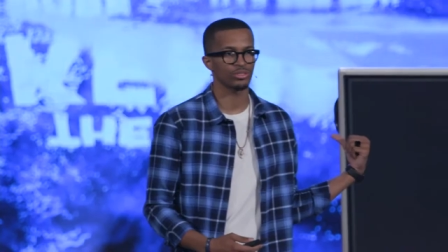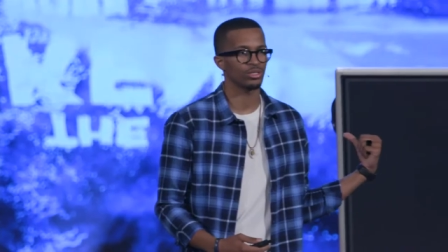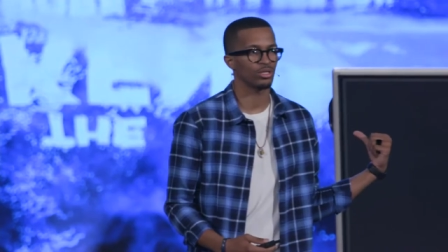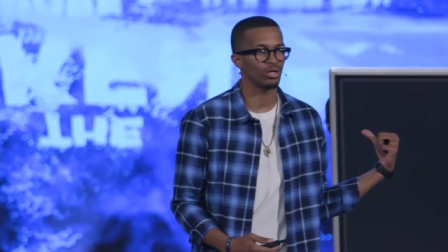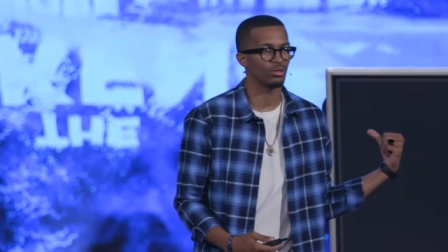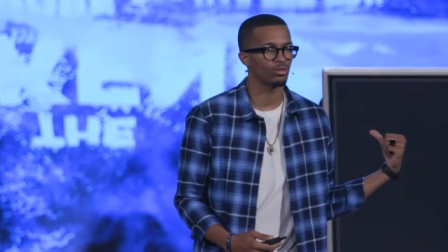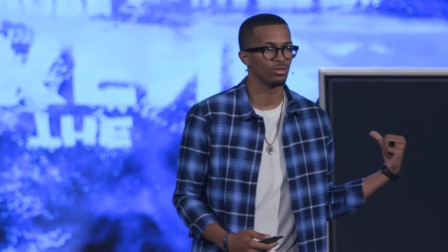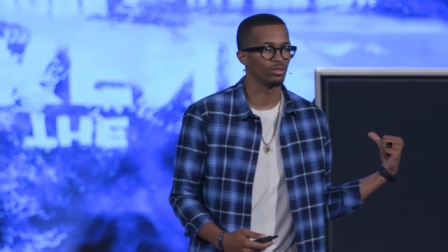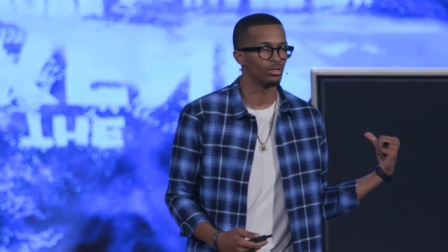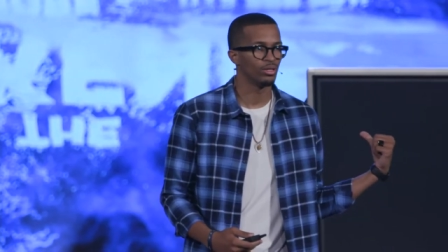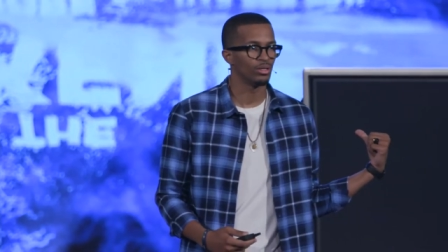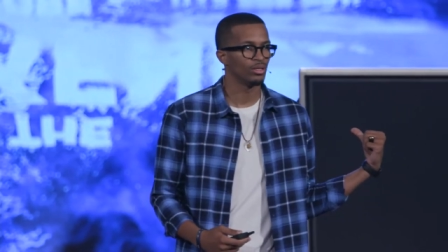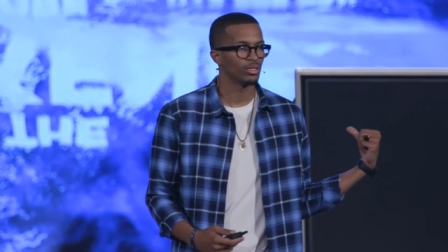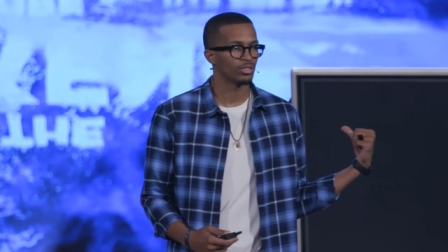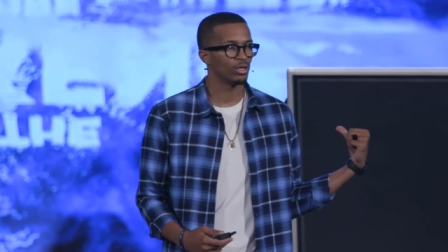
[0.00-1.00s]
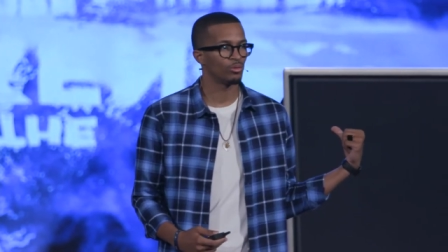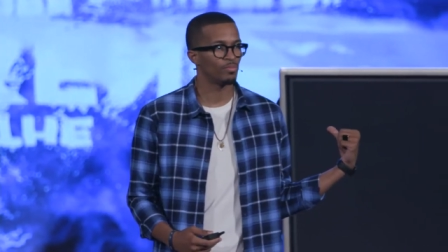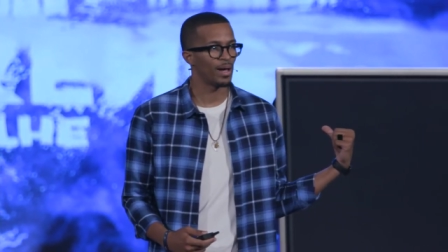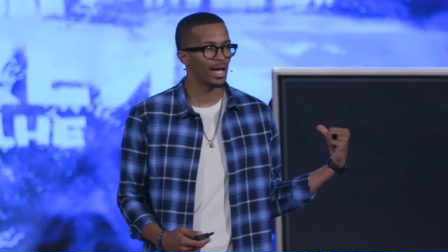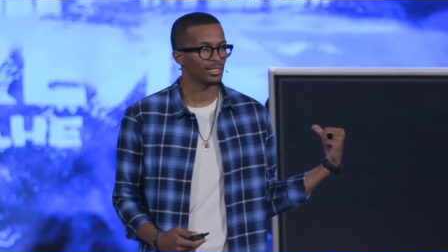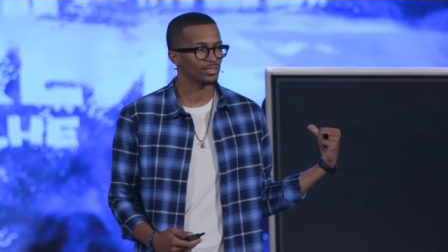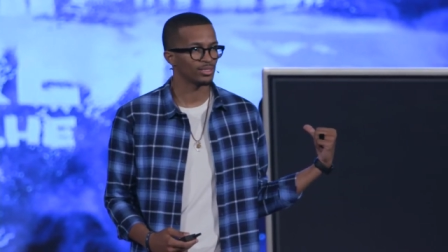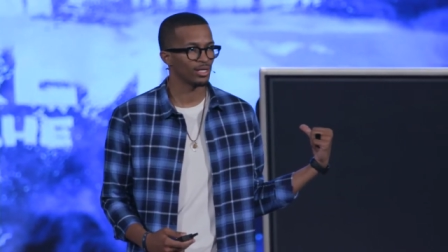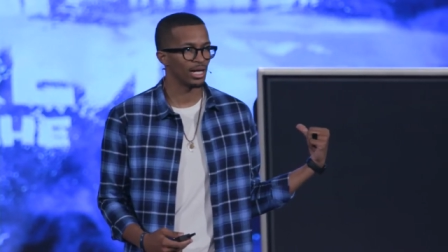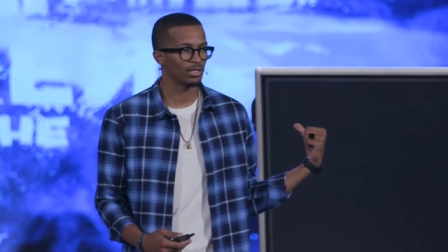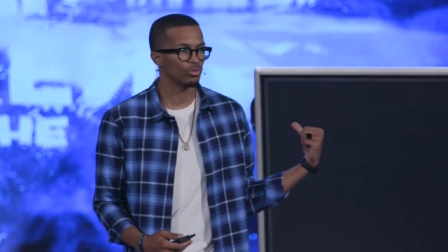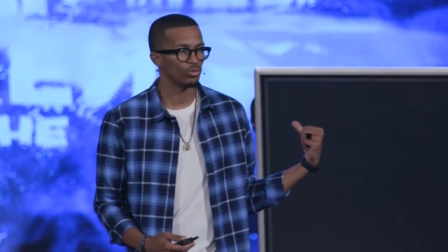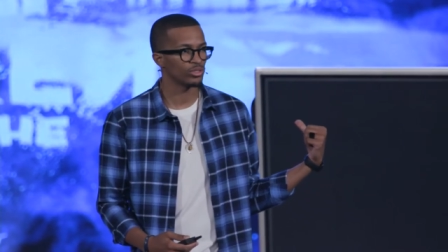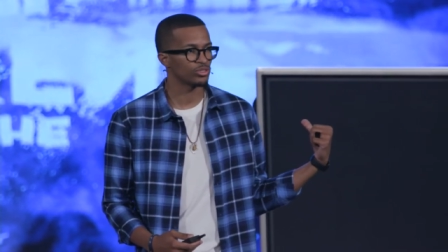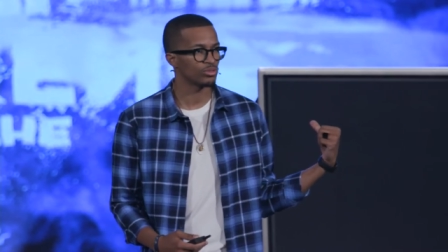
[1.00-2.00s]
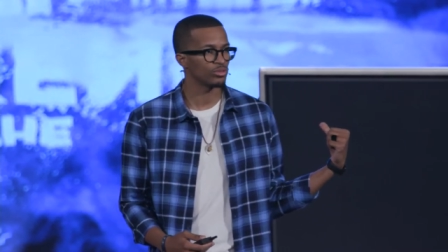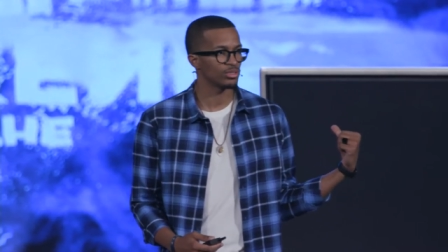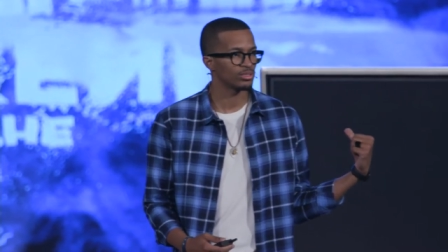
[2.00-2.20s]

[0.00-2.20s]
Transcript: you to go go back there. I don't want you